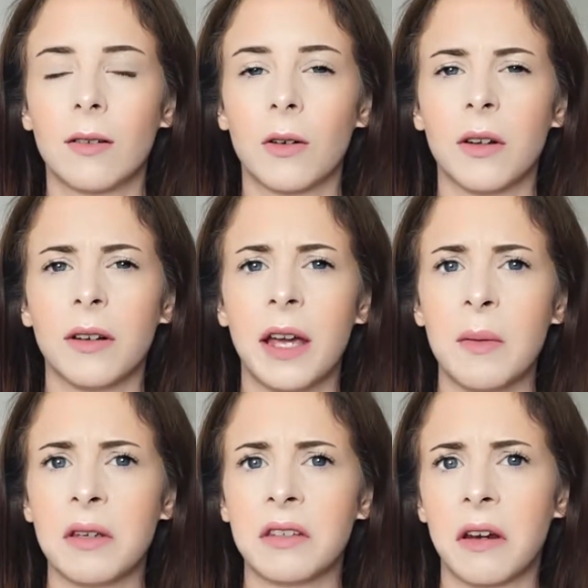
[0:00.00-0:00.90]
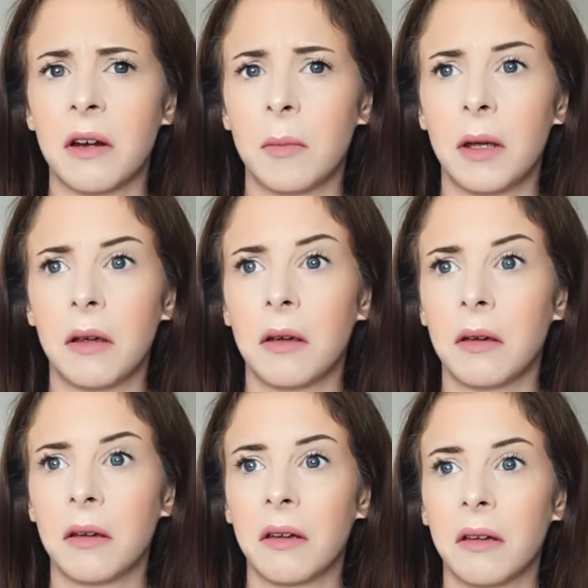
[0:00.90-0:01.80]
Got neighbours doing.
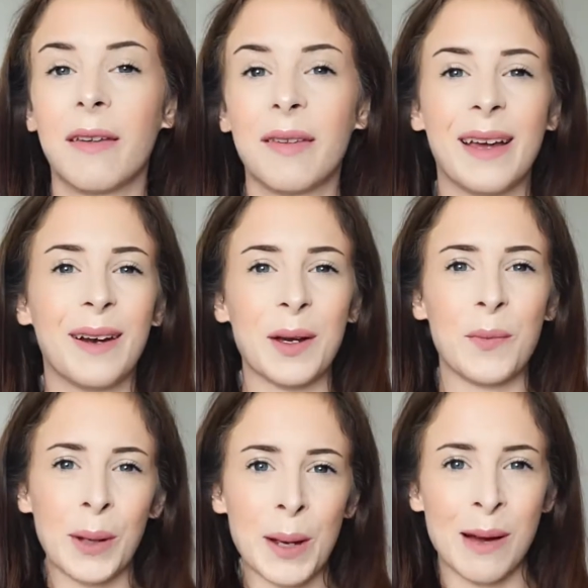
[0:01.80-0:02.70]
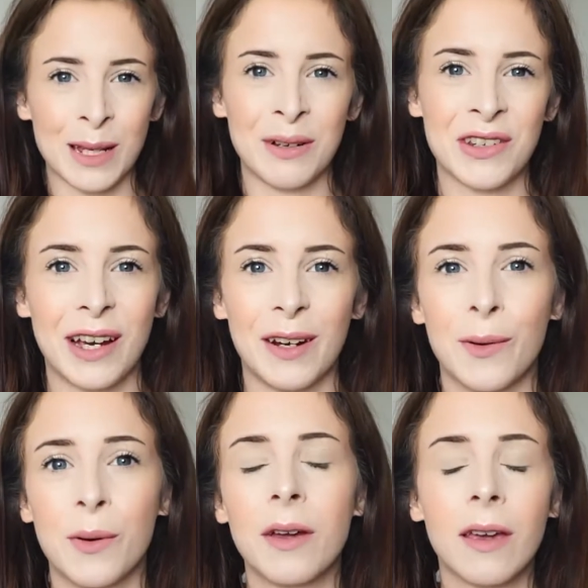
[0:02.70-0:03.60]
Hello, welcome back to my
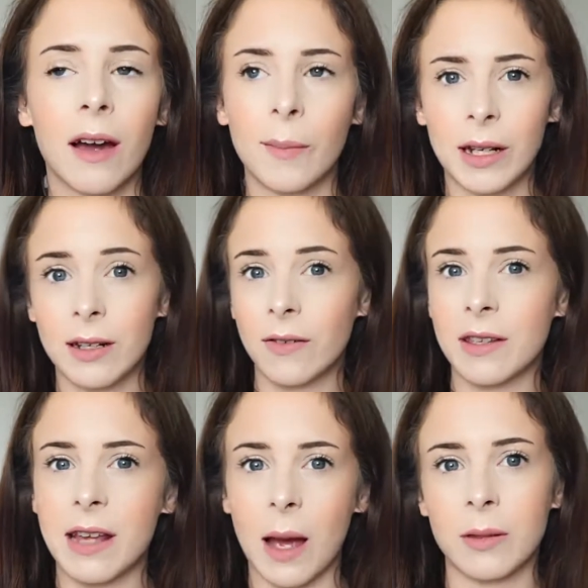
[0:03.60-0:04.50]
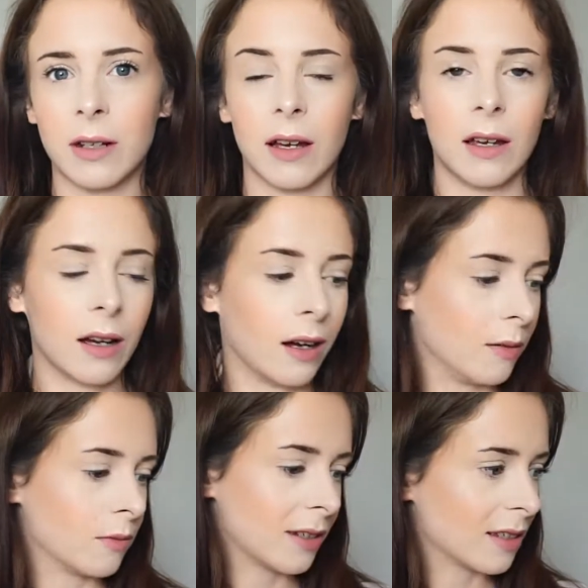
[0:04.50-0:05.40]
channel. I'm in a different setup today.
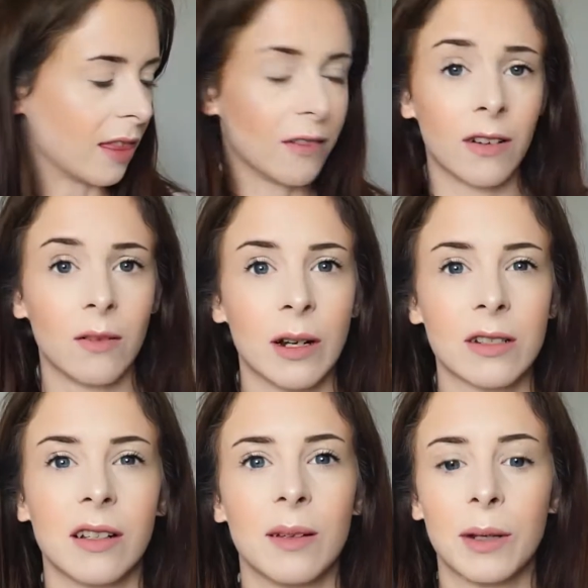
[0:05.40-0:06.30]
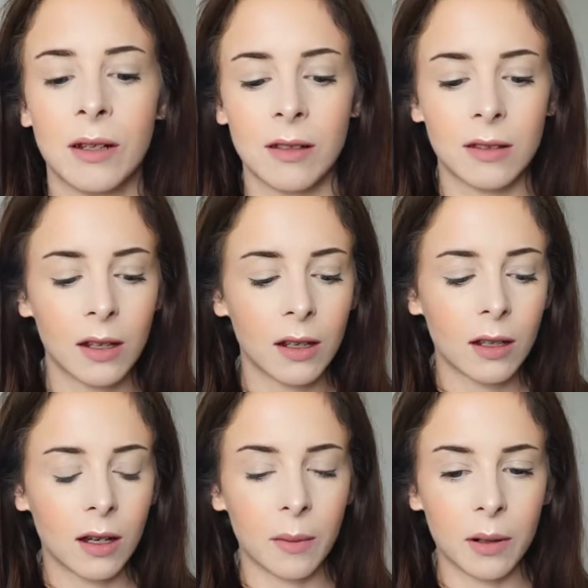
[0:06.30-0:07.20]
I'm just sat in the front room actually because
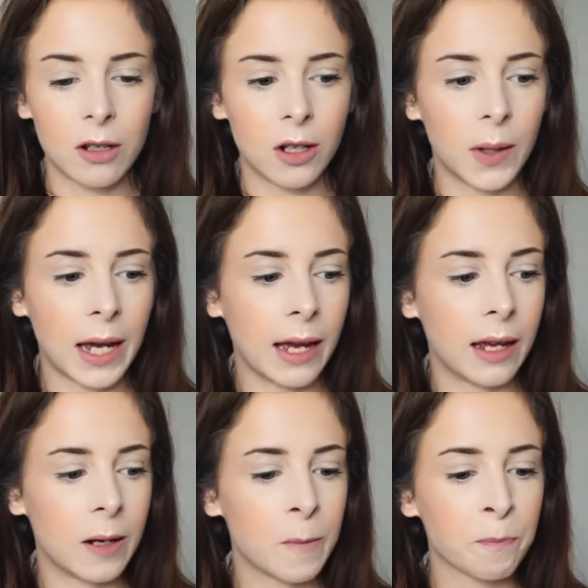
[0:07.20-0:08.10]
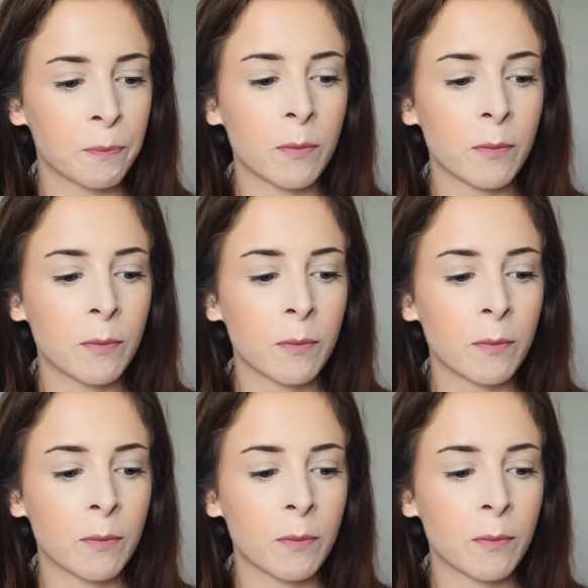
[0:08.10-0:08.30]
I'm going to do a